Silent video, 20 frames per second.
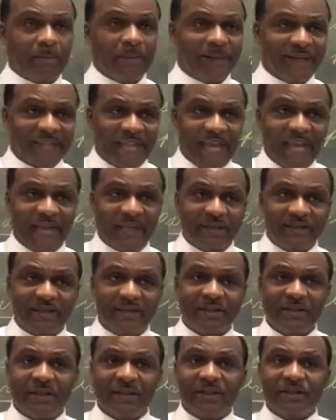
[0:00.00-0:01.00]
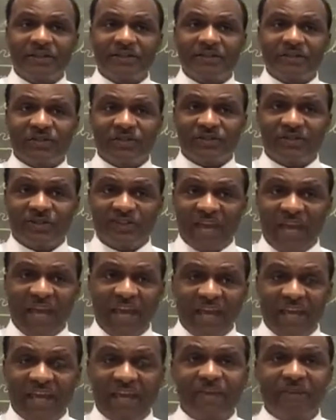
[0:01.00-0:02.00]
Blank
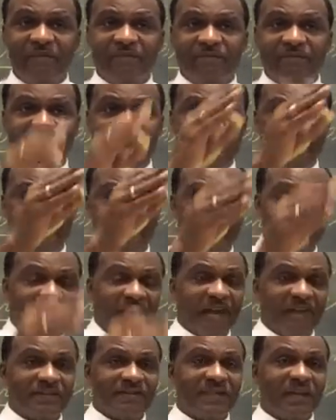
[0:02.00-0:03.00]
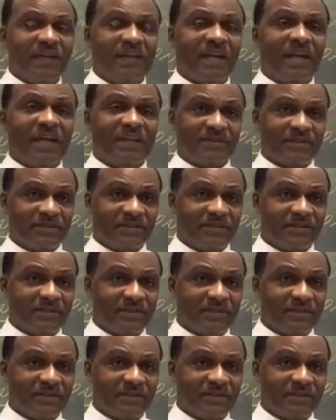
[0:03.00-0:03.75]
today, Valentine's Day. Yes.